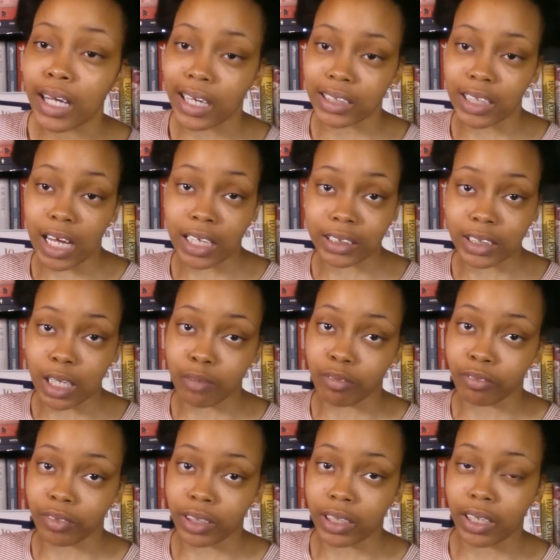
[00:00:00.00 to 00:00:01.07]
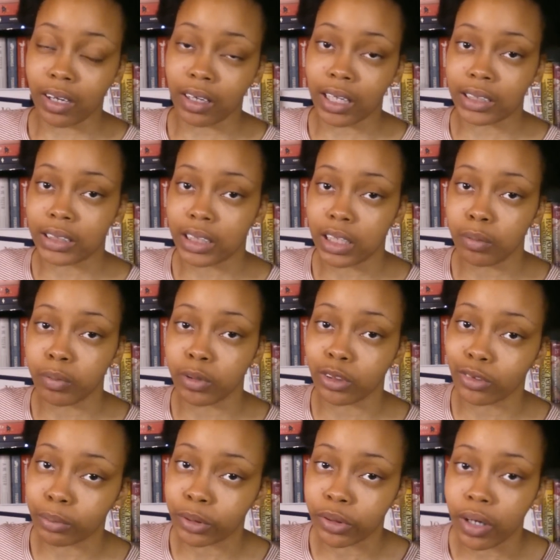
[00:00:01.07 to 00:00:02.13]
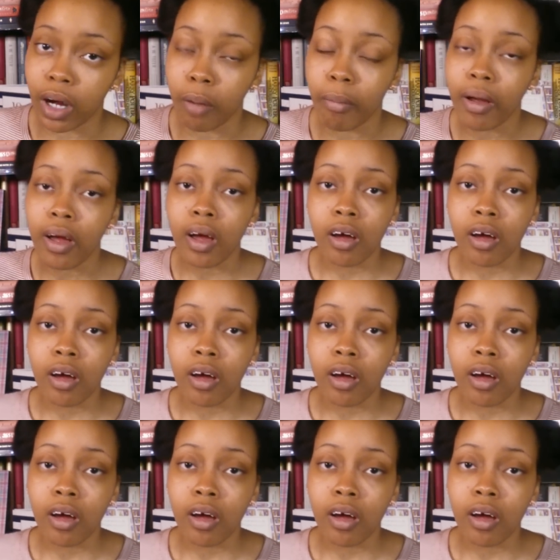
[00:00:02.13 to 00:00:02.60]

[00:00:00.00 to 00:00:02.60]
I actually actually have it written here. I like to keep a scripture up